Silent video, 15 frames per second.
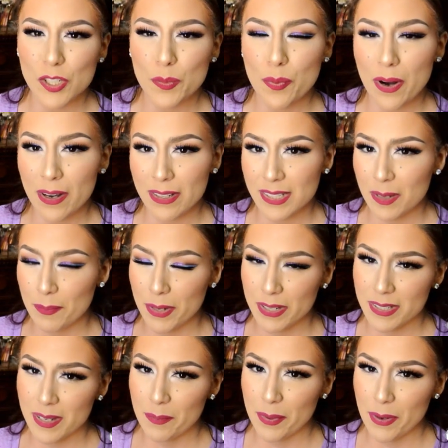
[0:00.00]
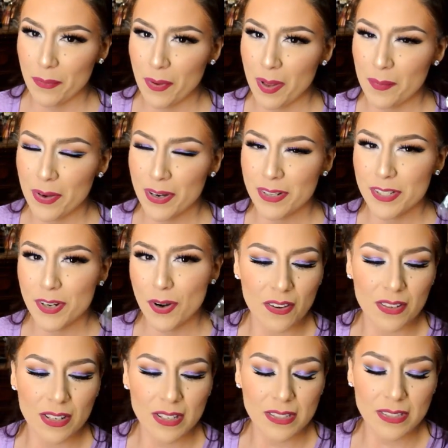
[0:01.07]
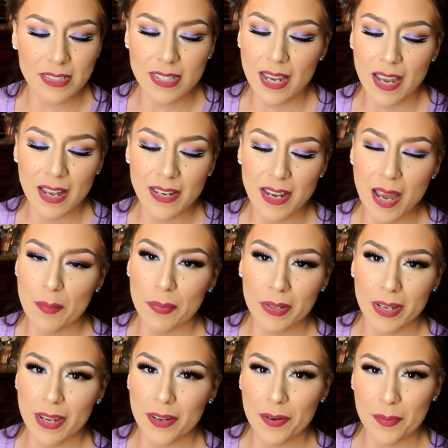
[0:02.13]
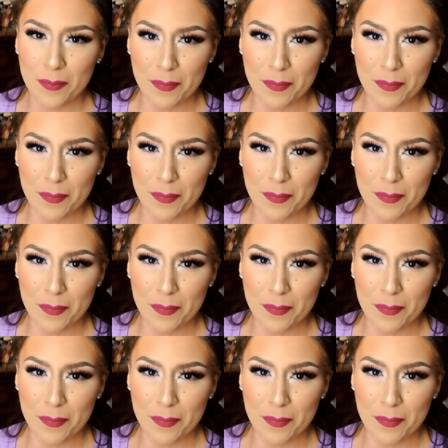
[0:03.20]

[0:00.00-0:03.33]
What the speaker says: 2 products I picked up at Walmart are these tan applicator